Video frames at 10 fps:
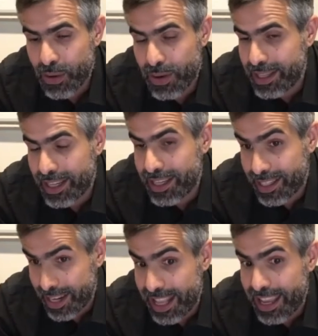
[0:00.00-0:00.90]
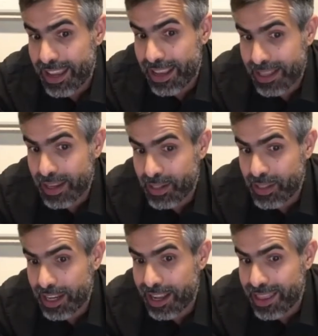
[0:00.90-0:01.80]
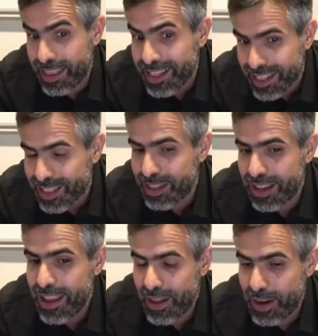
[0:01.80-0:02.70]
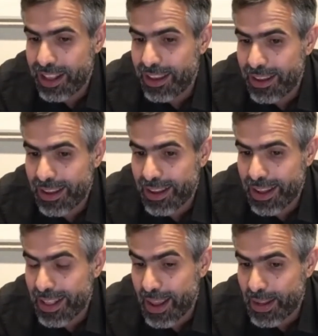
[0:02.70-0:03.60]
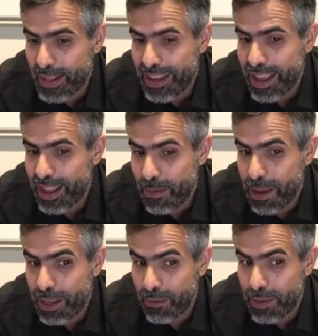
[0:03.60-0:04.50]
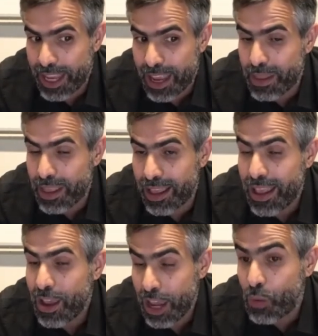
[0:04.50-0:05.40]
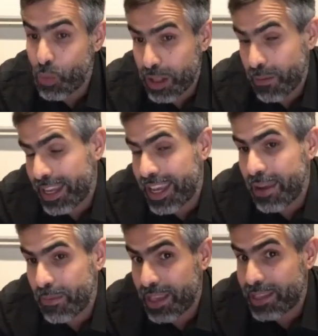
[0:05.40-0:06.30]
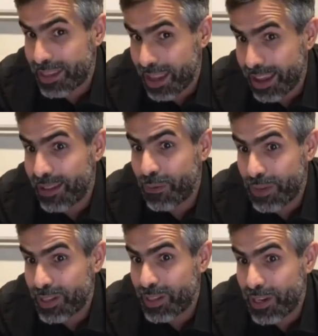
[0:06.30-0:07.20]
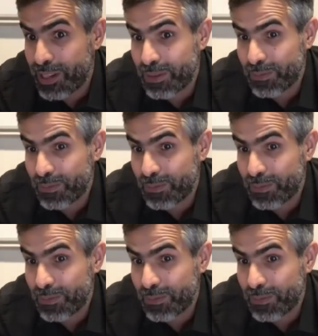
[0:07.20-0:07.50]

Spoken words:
it's really interesting, and this is really an idea, and maybe it will become the style of this region.